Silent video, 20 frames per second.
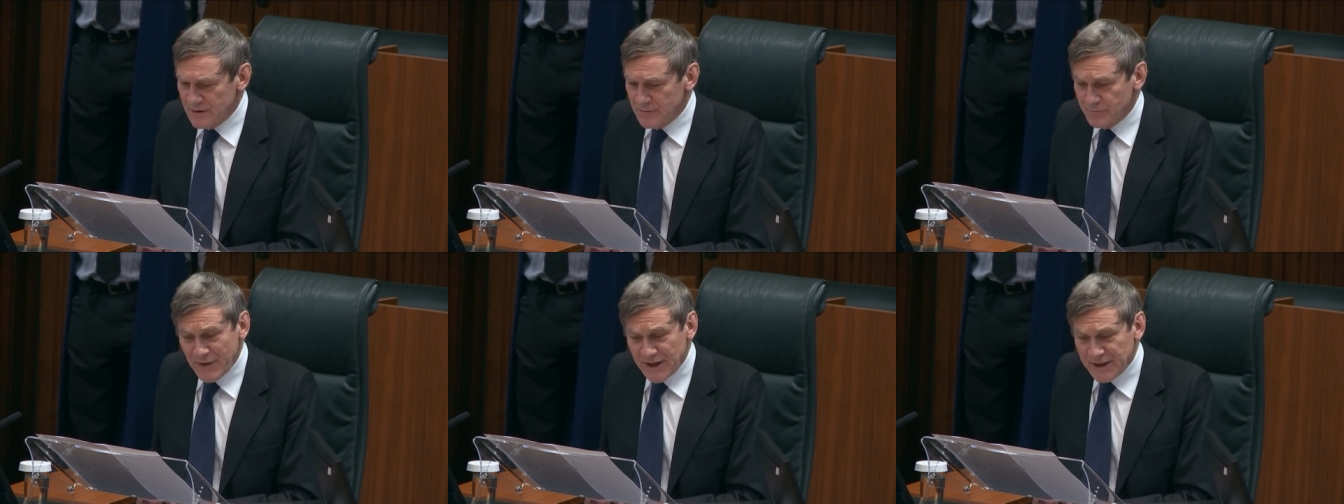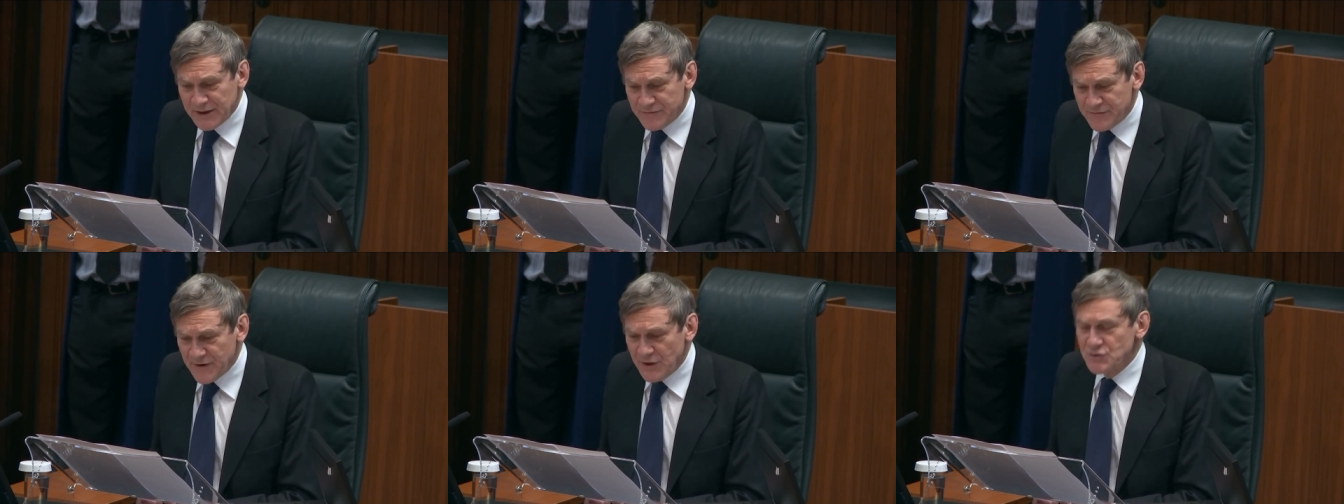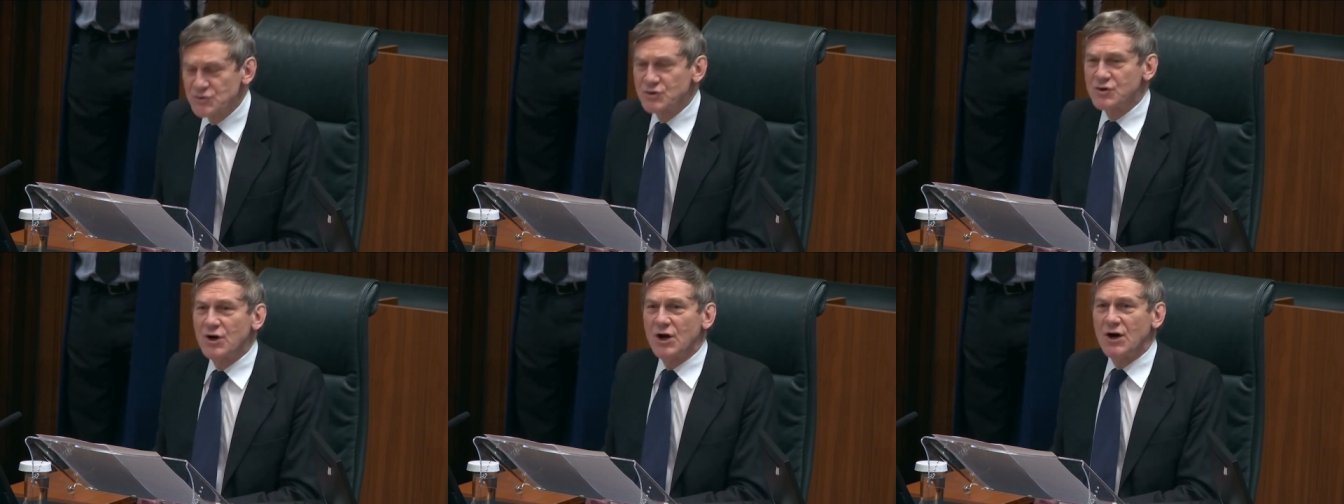Many
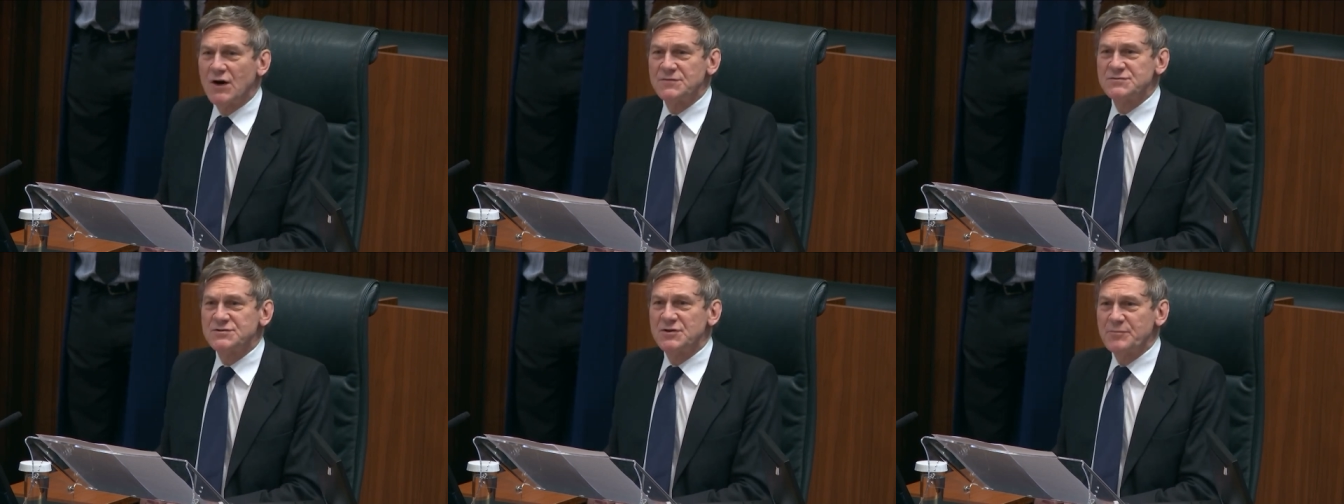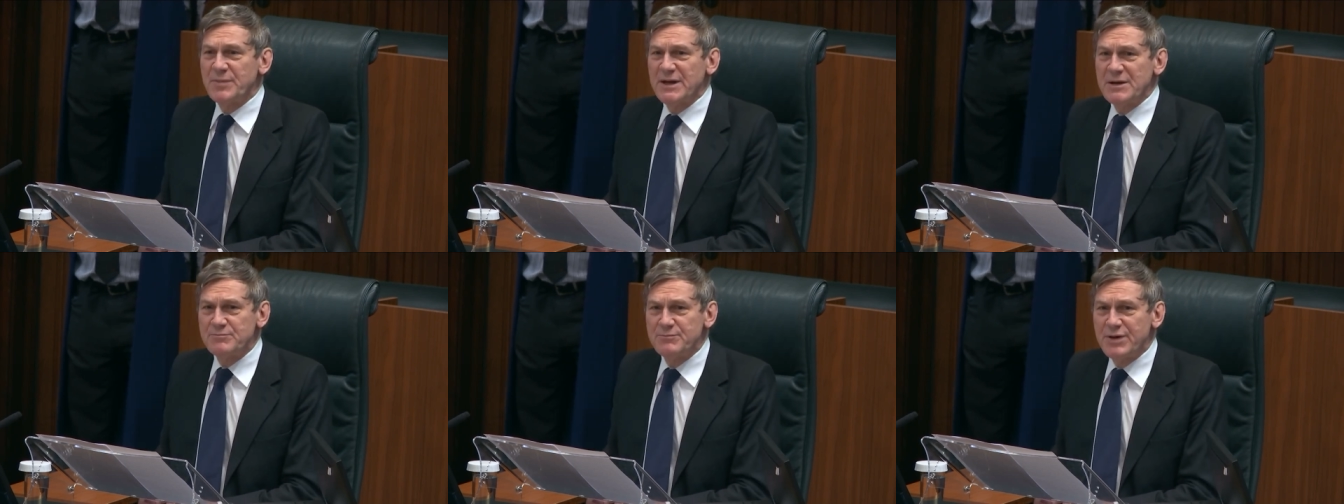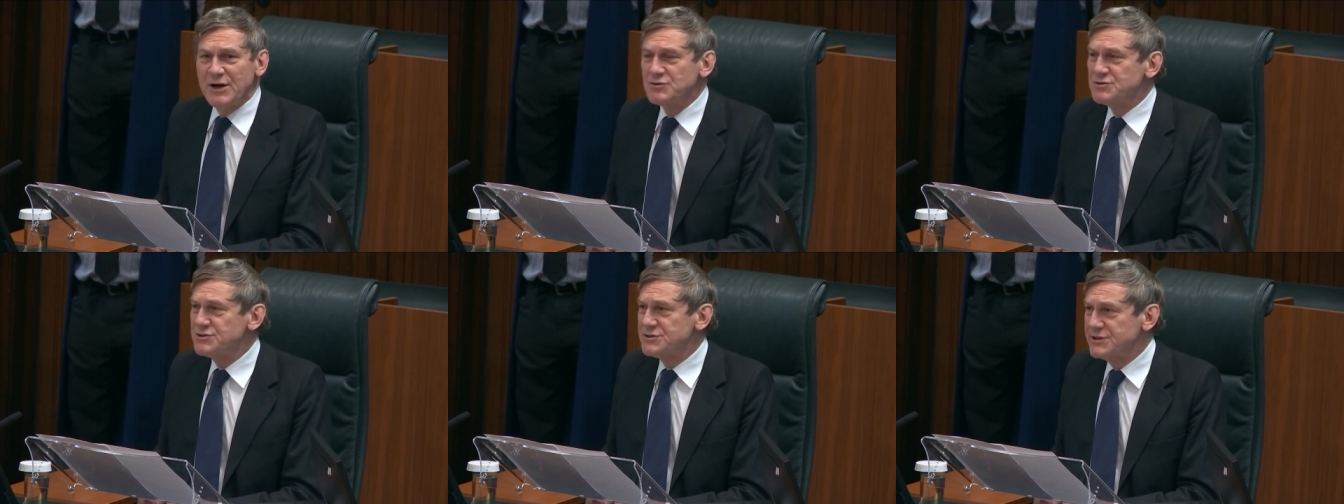photographs have been
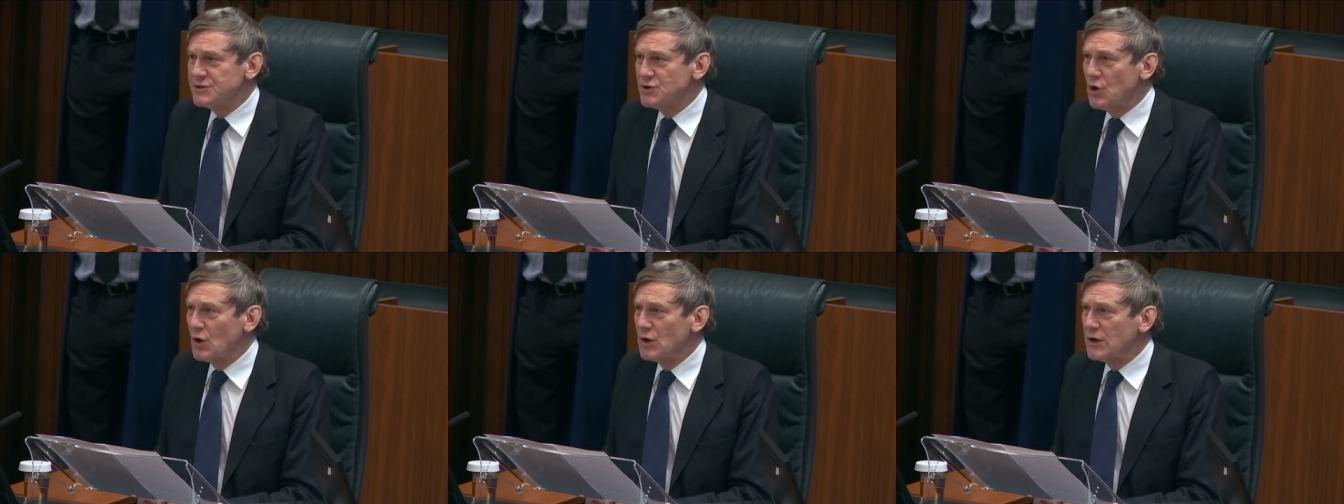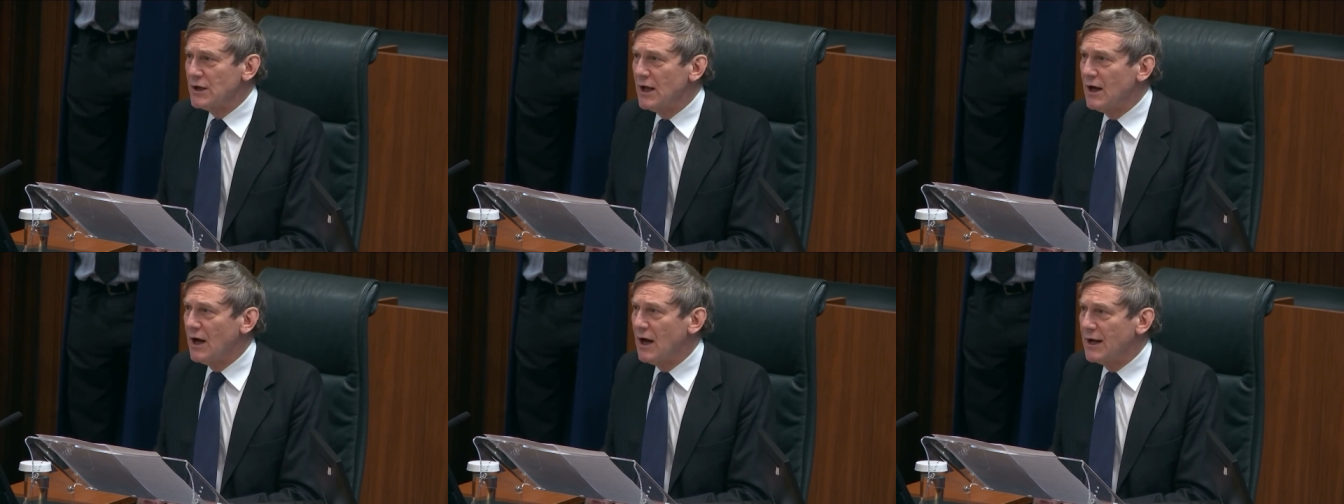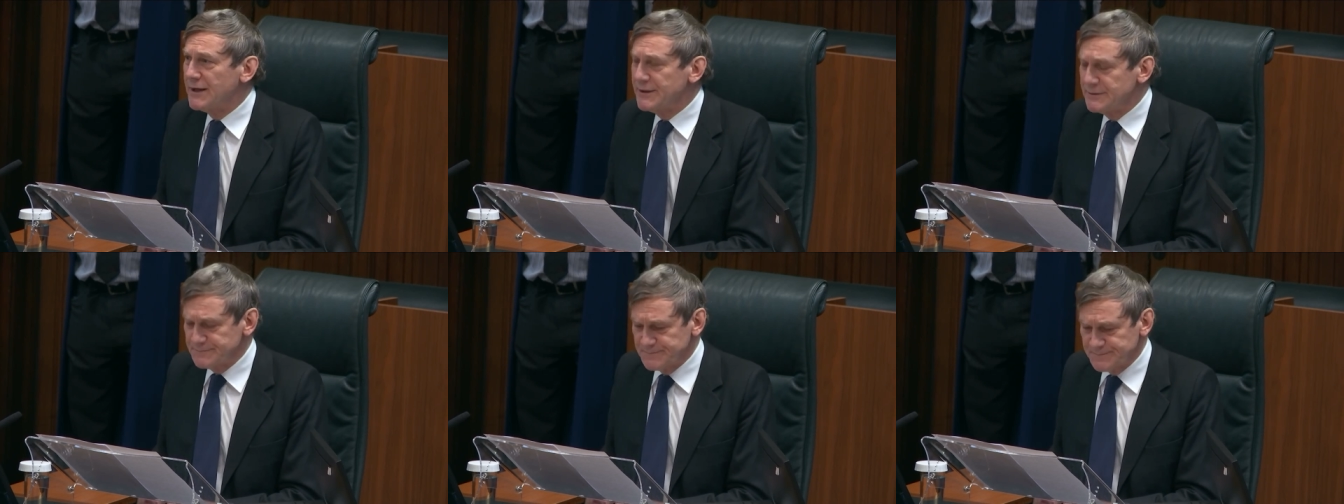posted
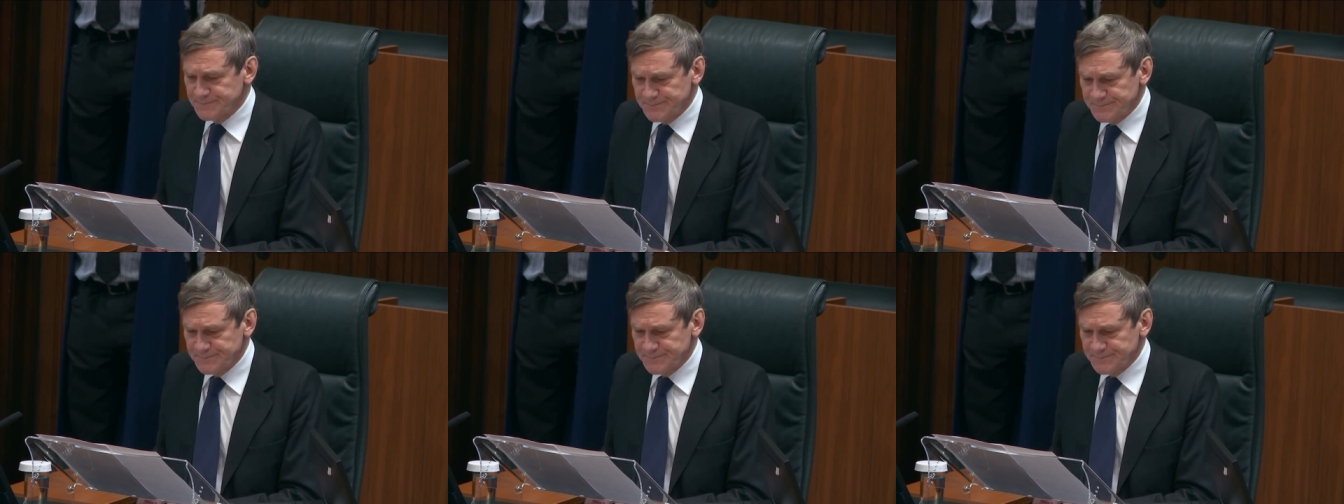online.